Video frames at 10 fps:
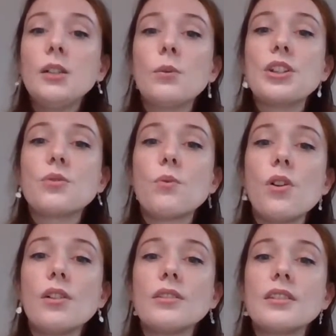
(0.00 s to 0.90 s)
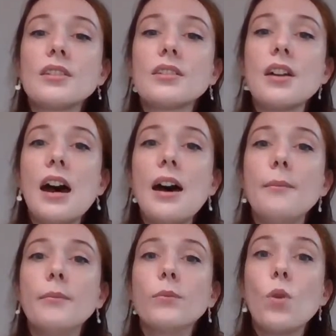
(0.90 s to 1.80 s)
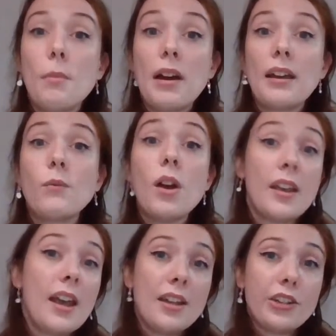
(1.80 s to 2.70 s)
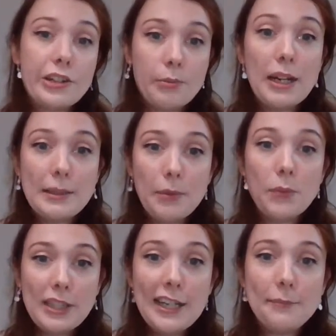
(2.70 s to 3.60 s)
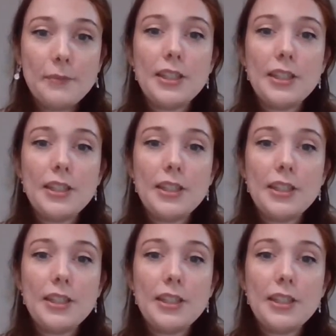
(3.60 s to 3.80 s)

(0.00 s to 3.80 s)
which was what my working age adult placement was in.